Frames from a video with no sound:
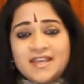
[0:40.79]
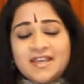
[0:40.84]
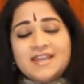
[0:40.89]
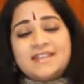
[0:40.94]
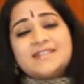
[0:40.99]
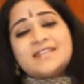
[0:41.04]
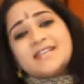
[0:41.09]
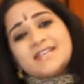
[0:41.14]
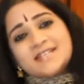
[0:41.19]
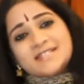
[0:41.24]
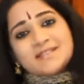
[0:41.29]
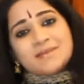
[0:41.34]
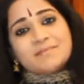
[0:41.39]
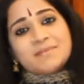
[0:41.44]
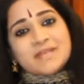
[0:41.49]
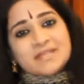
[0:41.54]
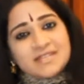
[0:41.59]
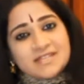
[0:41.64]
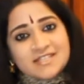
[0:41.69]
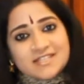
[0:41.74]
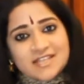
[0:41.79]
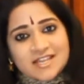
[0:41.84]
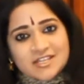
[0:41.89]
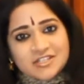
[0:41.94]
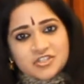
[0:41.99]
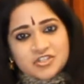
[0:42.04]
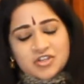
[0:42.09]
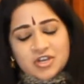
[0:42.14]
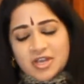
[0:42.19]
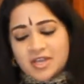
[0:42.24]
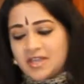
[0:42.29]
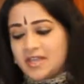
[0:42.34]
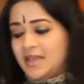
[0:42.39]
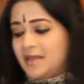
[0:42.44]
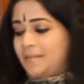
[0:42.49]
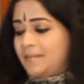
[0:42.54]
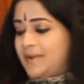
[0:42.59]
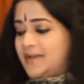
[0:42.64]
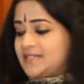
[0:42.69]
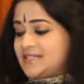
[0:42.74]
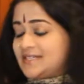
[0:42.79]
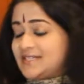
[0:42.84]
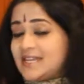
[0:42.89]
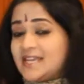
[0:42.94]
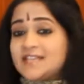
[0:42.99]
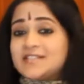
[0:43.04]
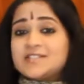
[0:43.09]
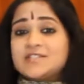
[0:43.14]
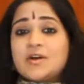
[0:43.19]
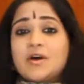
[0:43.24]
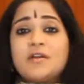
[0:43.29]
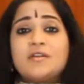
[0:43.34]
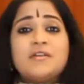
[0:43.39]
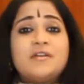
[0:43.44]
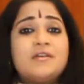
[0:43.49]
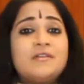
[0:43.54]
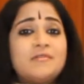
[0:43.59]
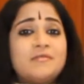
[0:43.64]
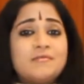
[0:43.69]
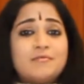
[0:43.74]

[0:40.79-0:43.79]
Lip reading: It is a meaty texture, but it takes on